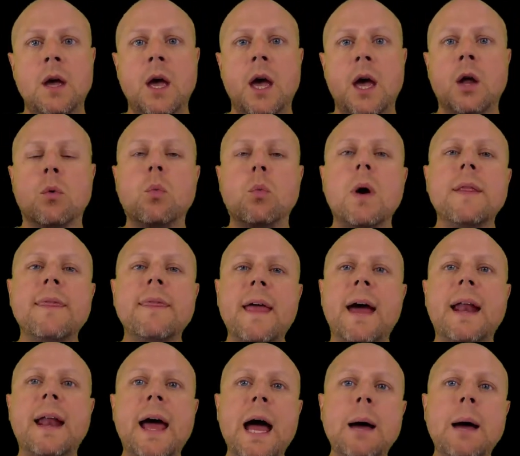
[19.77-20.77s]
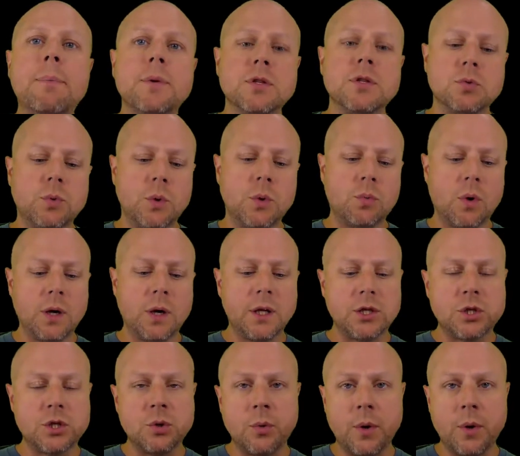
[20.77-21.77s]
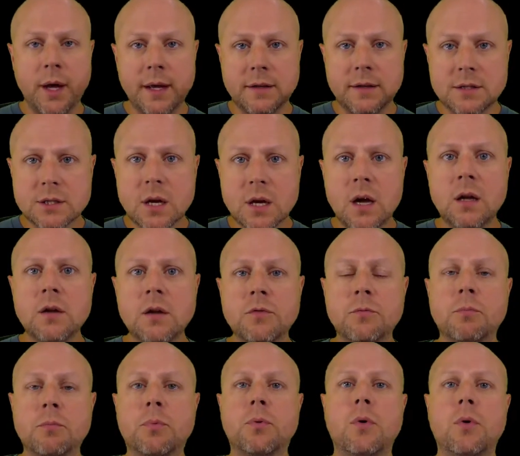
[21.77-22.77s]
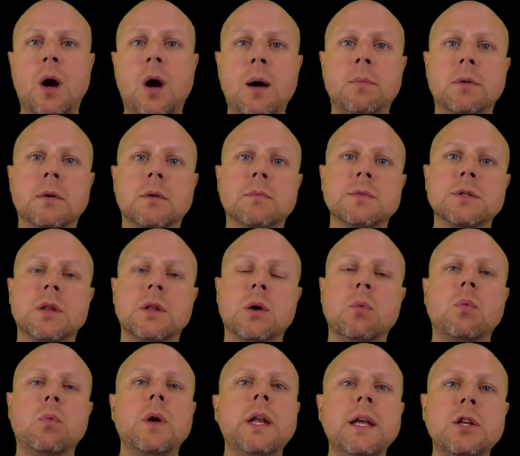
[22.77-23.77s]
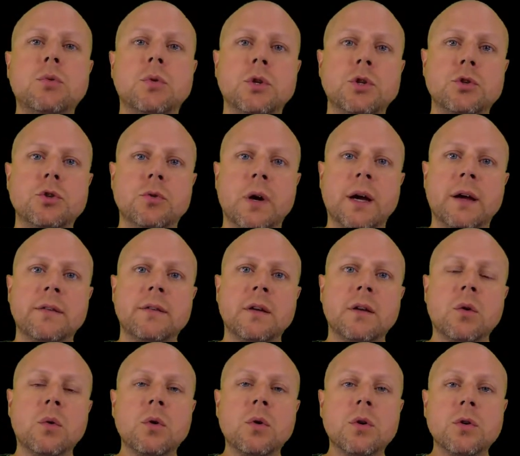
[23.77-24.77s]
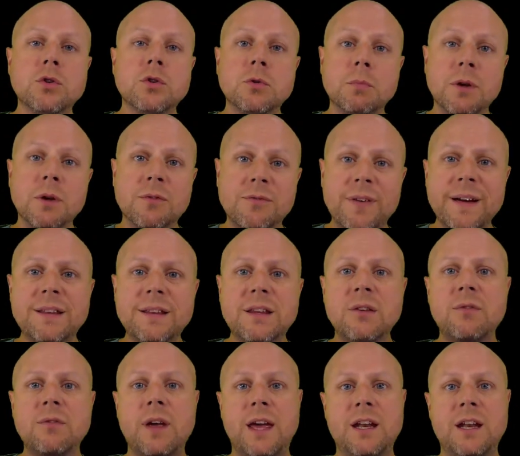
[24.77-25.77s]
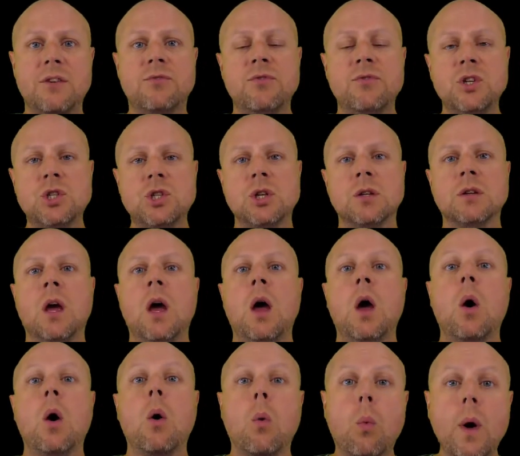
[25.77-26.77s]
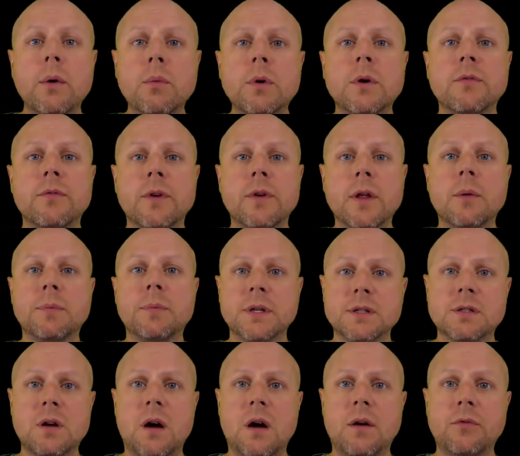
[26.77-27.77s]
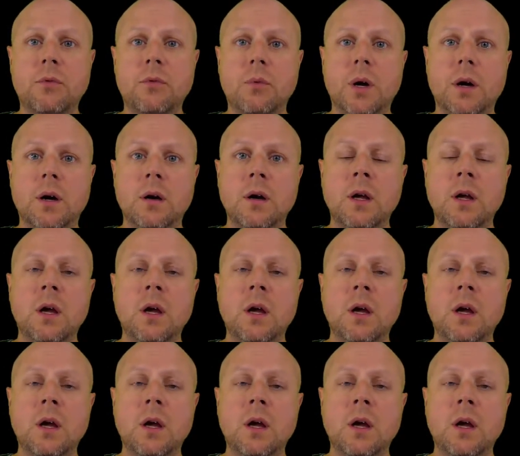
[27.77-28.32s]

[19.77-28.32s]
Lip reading: And when that happens, we run into a ton of problems that we need to address in order to be effective and efficient when we're developing software.